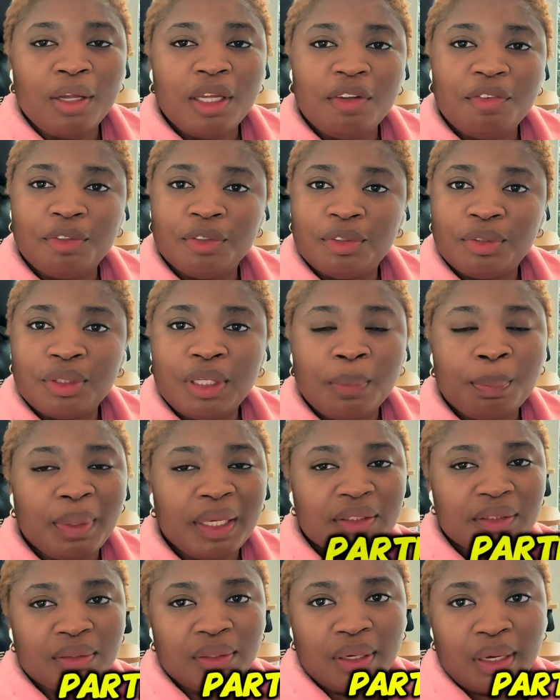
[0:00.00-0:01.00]
If you took a
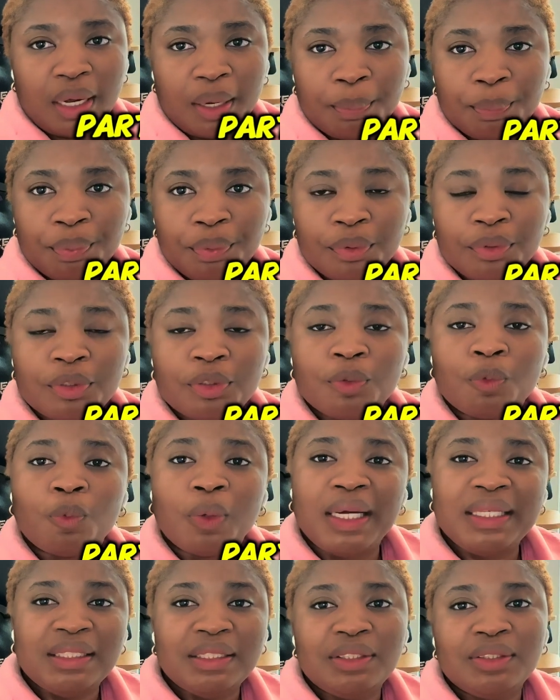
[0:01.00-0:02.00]
particular approach,
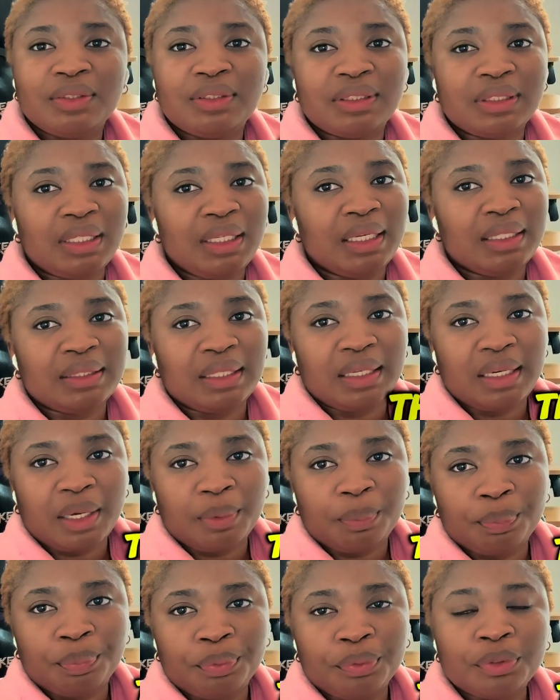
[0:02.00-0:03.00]
why did you select that
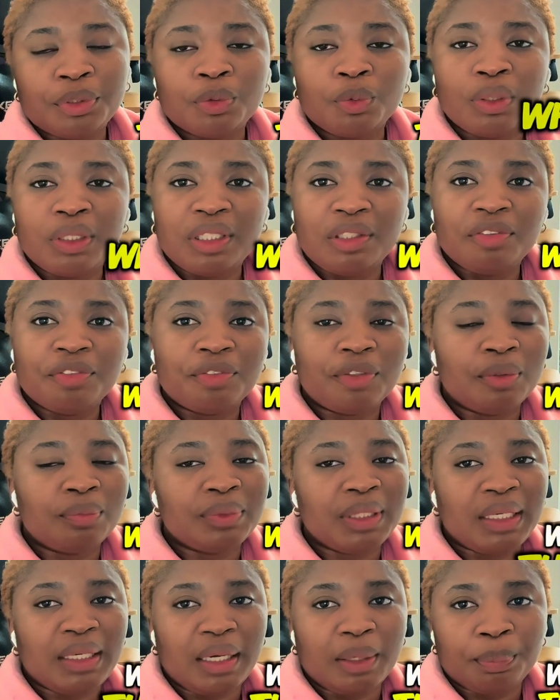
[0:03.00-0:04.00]
approach? What
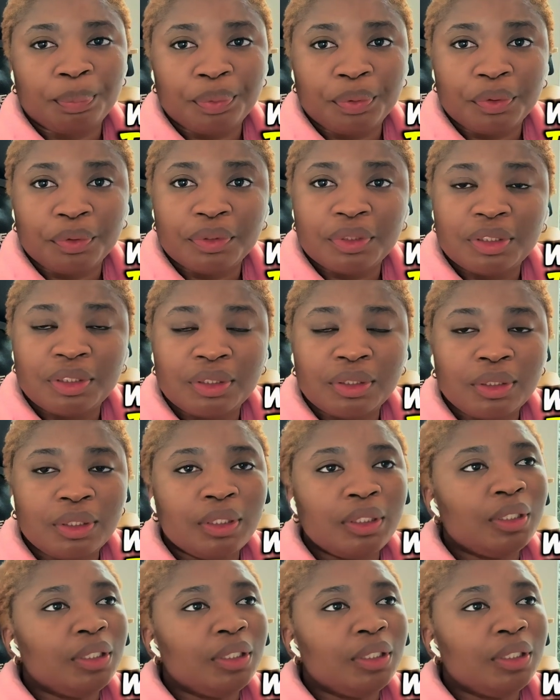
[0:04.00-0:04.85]
informed that approach?